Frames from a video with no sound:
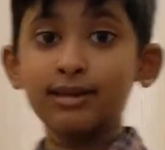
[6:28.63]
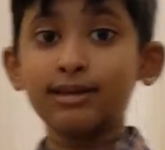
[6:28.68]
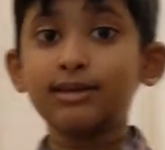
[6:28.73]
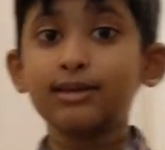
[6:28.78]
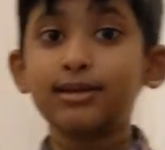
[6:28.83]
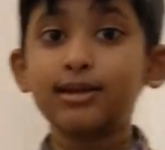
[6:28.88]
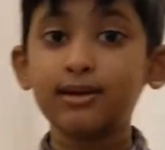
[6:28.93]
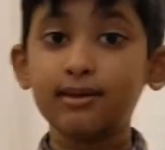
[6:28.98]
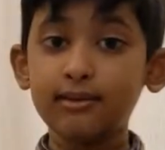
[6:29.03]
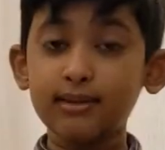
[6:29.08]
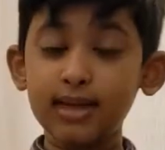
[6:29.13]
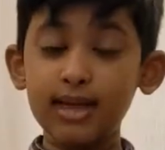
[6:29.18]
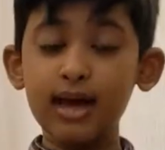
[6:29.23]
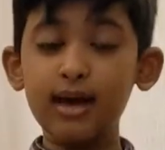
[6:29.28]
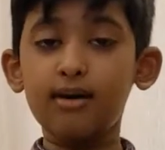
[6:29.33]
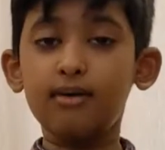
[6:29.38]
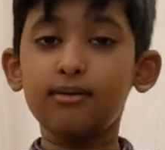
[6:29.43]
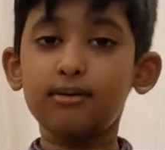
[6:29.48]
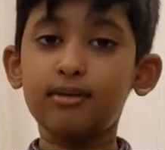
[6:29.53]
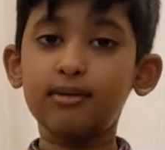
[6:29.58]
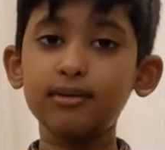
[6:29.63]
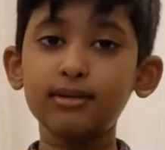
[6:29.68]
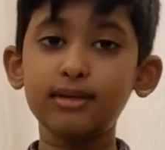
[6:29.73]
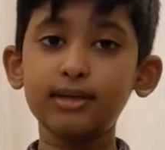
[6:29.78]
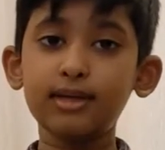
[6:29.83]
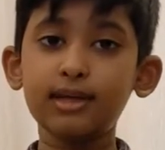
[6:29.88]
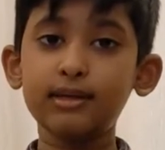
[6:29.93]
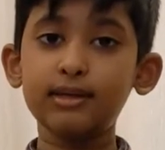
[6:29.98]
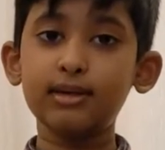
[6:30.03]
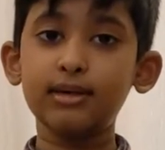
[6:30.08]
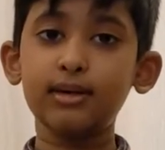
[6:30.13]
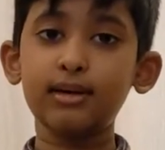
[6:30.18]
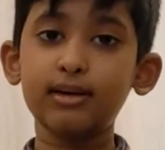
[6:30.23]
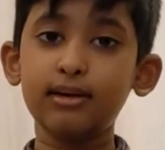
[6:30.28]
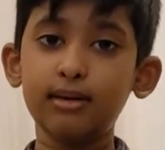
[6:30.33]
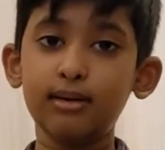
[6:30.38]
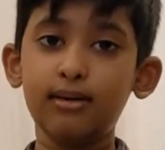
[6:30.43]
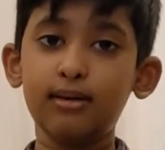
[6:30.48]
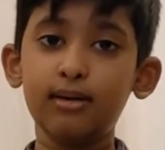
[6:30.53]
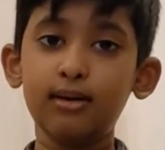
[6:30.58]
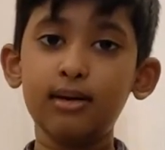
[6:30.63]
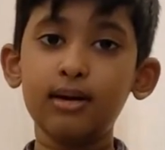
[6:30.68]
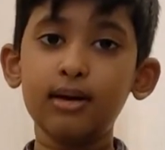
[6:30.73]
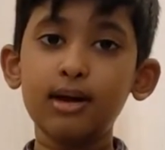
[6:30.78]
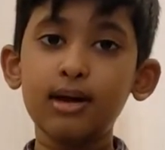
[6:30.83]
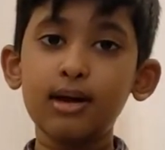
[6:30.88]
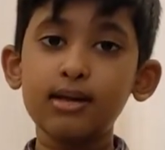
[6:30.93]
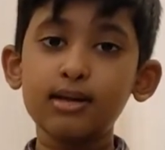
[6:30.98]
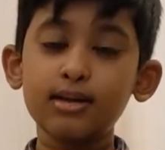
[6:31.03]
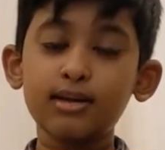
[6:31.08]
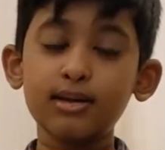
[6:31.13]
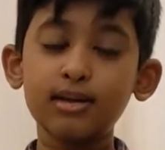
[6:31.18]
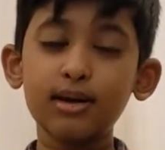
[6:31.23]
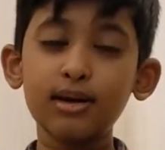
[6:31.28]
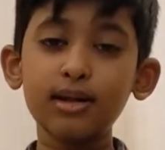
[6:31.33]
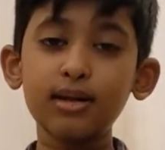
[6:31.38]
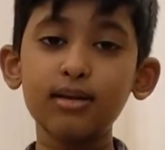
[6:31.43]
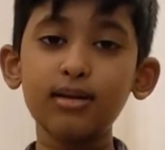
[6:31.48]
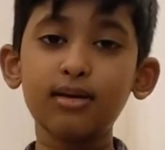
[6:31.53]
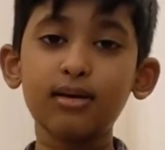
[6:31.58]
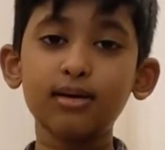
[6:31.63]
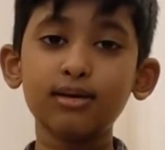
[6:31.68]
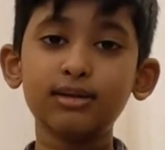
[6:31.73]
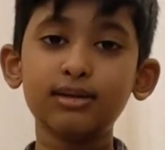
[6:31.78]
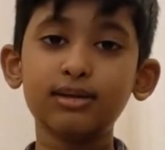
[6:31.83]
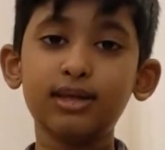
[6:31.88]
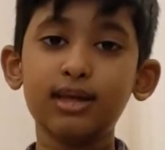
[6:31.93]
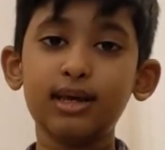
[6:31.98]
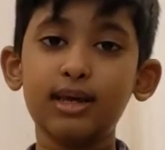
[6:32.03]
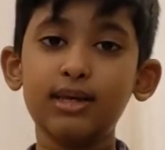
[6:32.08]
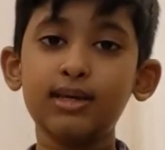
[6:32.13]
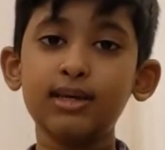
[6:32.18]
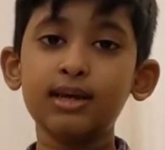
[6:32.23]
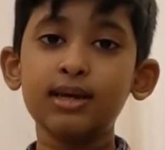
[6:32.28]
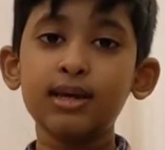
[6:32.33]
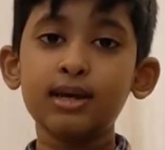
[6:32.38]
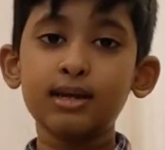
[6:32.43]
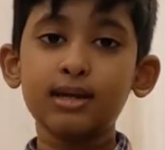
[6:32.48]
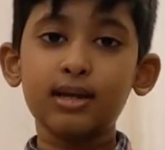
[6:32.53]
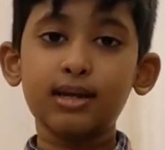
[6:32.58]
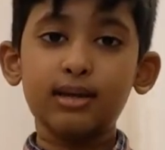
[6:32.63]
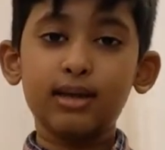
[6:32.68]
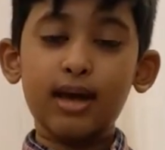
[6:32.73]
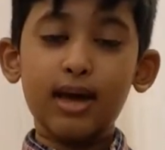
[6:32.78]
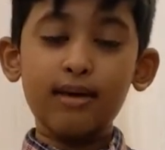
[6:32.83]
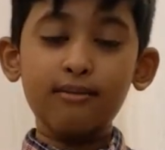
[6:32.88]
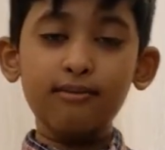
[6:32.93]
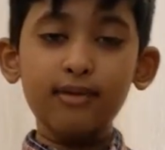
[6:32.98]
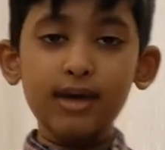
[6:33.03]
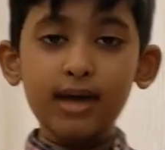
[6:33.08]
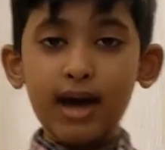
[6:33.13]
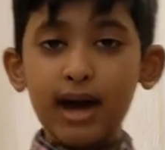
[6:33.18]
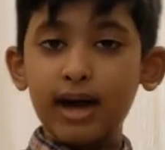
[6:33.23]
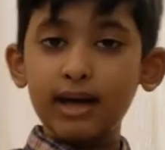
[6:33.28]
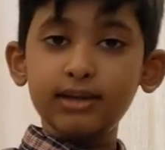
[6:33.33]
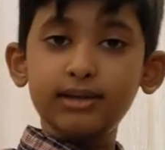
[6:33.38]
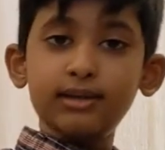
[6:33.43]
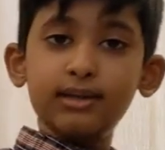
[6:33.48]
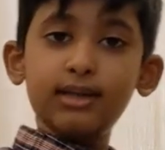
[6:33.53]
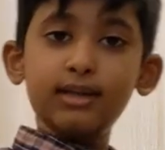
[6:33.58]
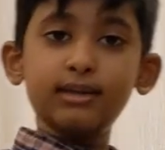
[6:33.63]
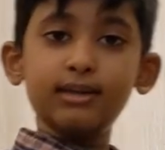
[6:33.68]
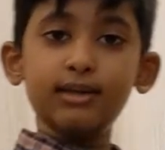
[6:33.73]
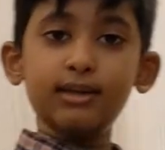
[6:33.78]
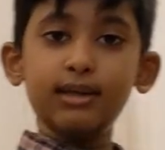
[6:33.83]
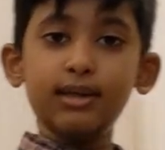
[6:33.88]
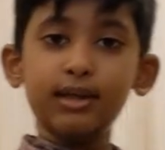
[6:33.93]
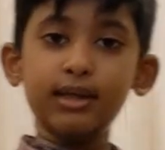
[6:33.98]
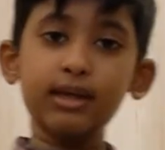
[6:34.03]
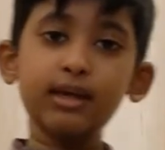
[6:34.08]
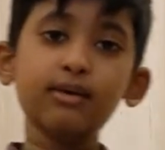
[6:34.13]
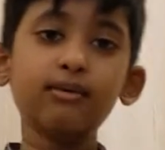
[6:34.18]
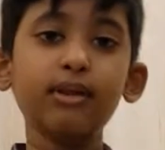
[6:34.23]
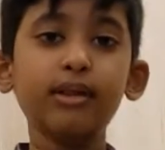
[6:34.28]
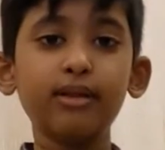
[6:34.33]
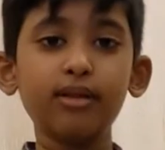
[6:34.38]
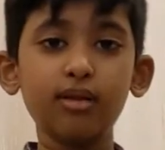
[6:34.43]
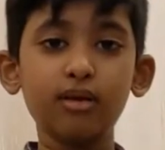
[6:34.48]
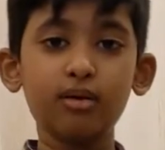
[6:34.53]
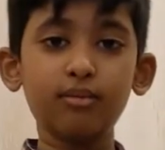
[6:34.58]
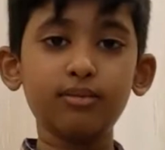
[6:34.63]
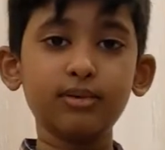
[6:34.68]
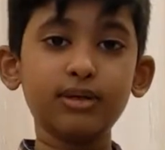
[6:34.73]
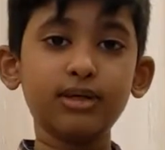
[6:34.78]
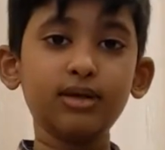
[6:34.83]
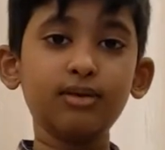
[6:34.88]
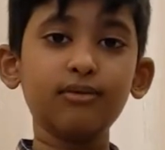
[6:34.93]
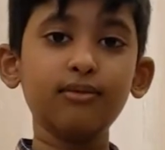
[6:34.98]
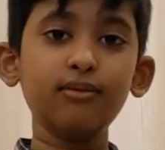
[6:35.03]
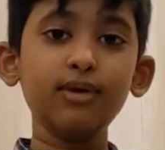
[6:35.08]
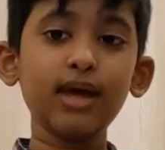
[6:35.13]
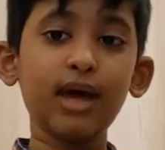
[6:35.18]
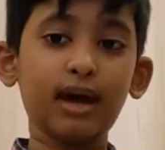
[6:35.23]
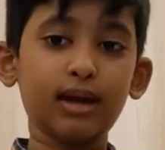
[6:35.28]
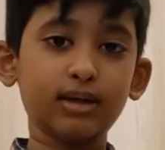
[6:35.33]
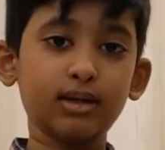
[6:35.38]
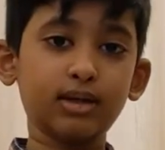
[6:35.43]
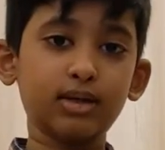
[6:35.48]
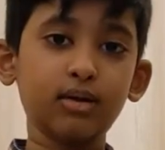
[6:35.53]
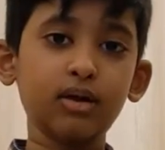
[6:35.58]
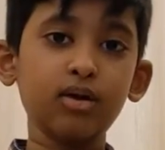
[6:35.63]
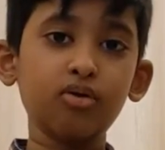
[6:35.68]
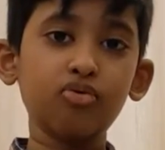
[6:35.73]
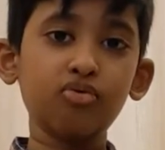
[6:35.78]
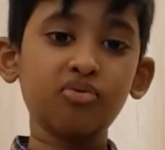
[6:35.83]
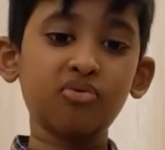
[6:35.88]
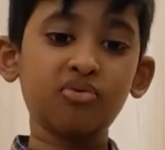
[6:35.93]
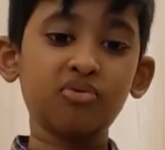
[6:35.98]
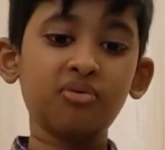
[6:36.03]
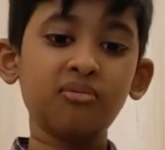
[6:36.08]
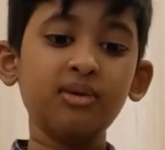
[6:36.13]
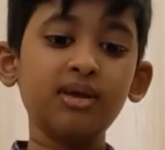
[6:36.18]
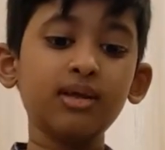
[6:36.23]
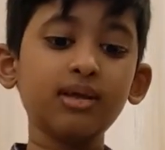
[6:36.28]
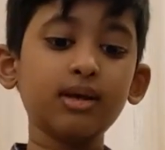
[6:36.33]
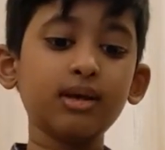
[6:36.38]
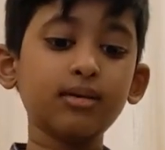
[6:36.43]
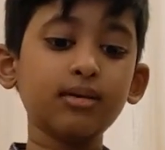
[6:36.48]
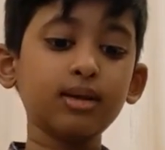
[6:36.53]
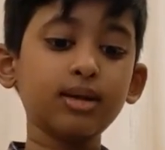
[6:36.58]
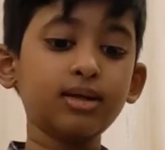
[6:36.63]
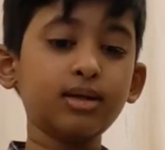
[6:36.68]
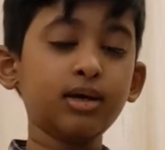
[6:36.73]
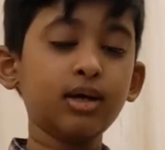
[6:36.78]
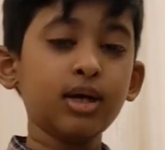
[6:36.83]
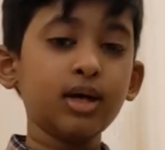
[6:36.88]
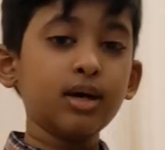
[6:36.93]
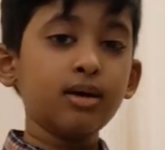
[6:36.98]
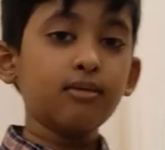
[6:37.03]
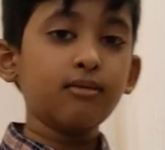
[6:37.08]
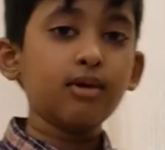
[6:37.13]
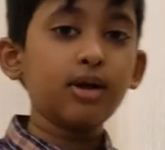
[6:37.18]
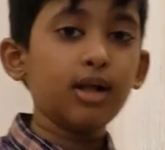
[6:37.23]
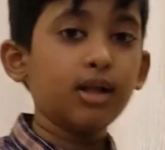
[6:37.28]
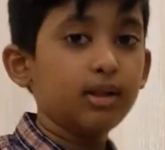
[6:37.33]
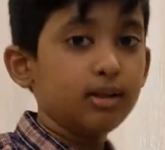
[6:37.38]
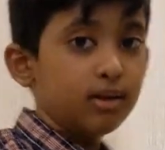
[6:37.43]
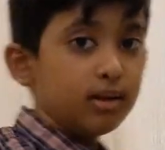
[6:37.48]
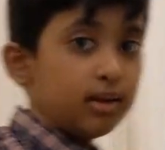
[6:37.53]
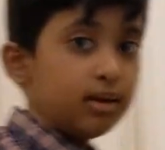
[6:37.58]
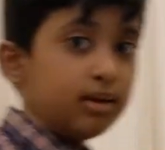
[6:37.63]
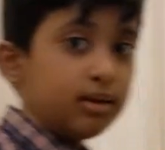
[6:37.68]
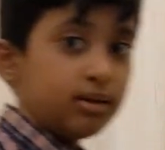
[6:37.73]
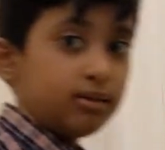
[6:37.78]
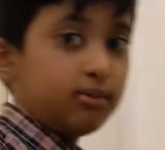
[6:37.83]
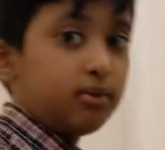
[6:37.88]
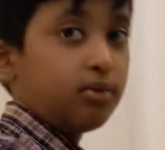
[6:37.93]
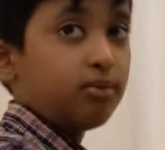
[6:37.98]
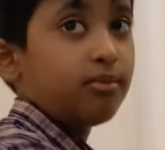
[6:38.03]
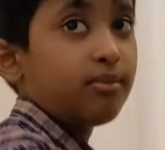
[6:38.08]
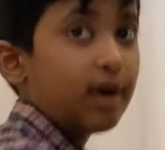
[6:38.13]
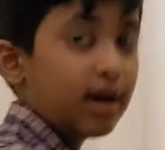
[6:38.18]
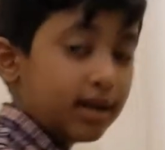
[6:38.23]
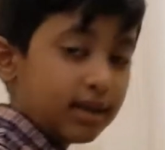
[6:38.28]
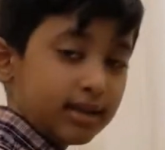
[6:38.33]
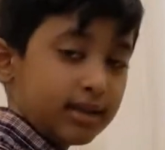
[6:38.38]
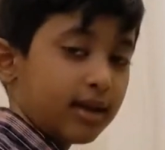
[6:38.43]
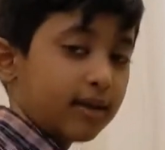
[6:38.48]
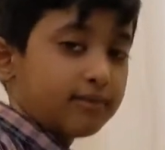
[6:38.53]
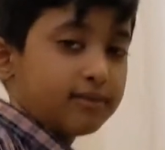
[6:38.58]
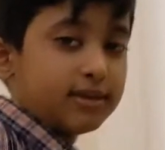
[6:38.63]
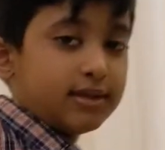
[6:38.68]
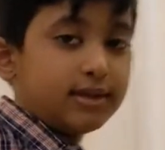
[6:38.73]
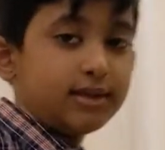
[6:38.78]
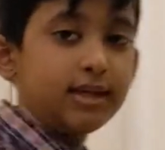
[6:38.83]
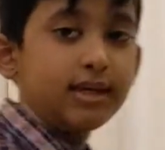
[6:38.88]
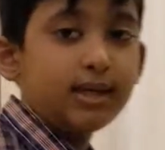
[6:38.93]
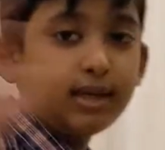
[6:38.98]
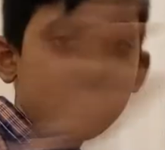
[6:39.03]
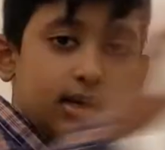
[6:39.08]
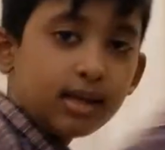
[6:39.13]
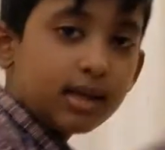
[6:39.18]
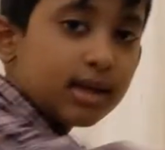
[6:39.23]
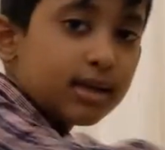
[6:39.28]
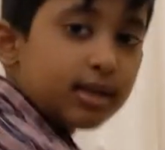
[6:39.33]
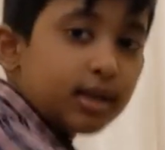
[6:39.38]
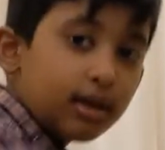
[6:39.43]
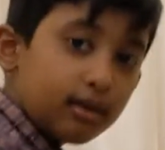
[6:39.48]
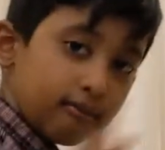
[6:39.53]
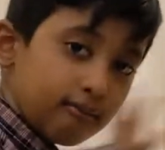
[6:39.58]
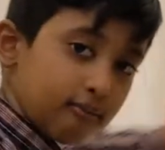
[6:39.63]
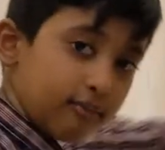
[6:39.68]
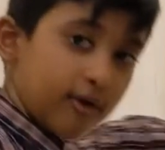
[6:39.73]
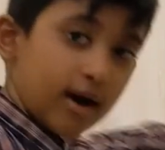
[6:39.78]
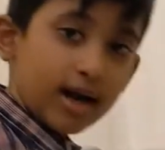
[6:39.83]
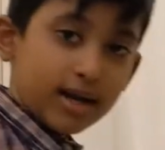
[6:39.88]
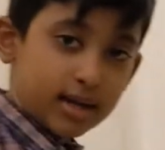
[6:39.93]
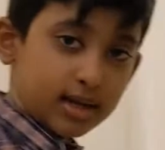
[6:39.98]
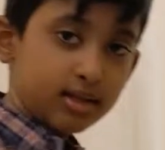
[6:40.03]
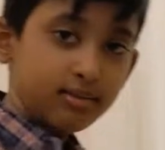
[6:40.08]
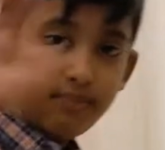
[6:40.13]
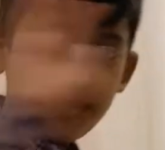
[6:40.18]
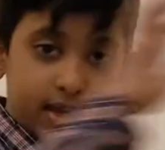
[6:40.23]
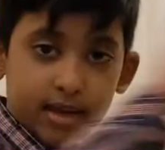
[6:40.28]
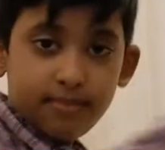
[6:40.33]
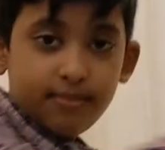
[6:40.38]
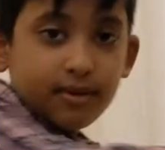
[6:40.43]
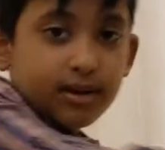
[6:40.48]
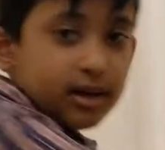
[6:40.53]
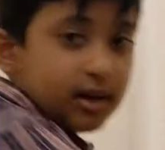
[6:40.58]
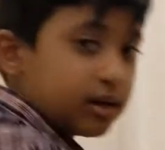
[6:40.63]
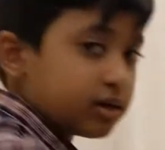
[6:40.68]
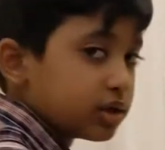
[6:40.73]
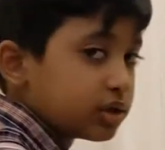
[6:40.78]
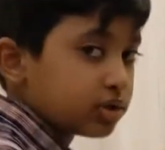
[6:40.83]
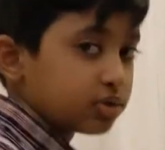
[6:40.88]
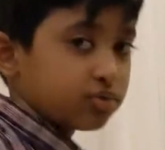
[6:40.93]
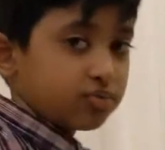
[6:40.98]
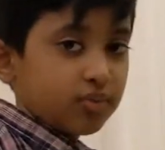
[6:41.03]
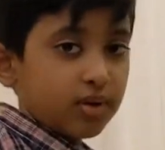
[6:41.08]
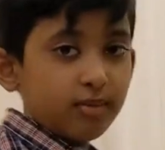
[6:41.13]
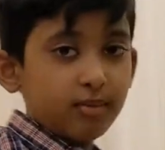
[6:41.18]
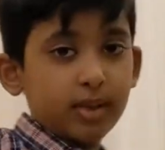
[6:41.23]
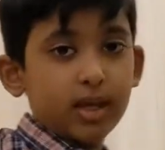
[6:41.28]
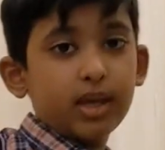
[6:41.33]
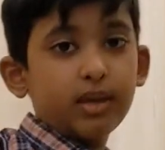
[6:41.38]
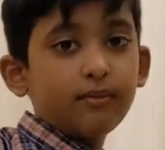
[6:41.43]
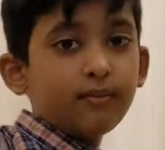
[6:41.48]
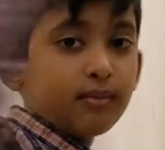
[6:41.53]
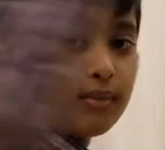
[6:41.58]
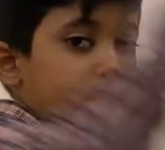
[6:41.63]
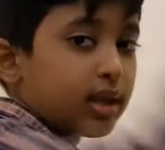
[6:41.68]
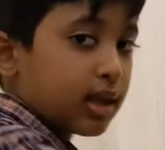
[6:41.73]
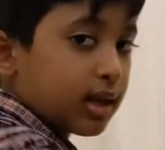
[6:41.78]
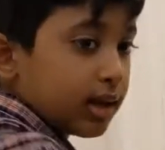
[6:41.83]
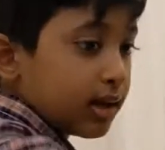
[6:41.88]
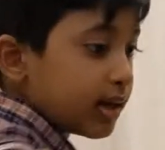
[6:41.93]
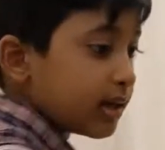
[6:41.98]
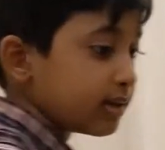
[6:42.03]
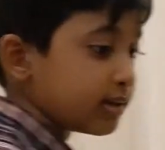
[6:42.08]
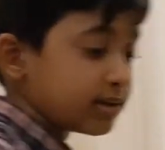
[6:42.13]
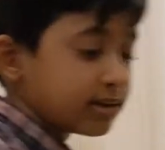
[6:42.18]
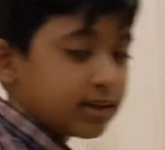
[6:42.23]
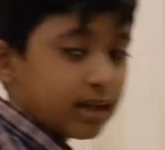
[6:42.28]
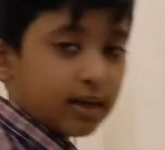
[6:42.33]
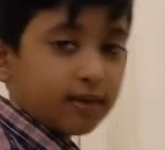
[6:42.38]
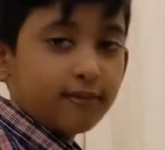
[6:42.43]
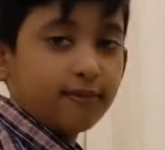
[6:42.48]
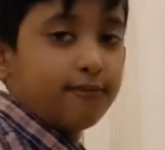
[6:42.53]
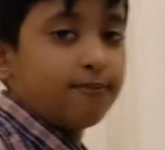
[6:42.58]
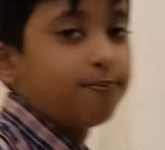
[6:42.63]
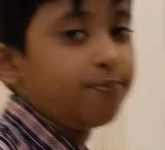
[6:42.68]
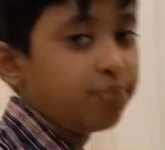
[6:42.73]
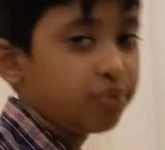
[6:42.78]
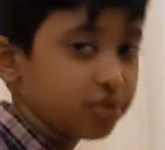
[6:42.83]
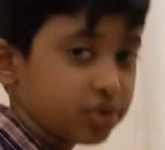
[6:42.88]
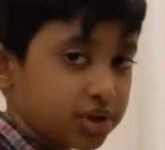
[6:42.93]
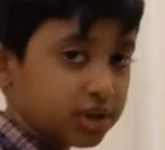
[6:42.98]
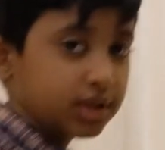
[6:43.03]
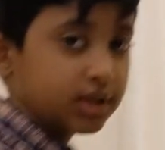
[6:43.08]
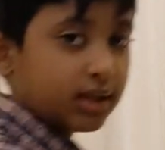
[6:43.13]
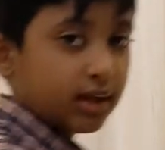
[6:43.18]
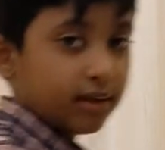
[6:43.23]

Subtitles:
So now on to the third law. The third law states that every action has an equal and opposite reaction. Do you mean by this? Well, you might have seen that while people are swimming, instead of pushing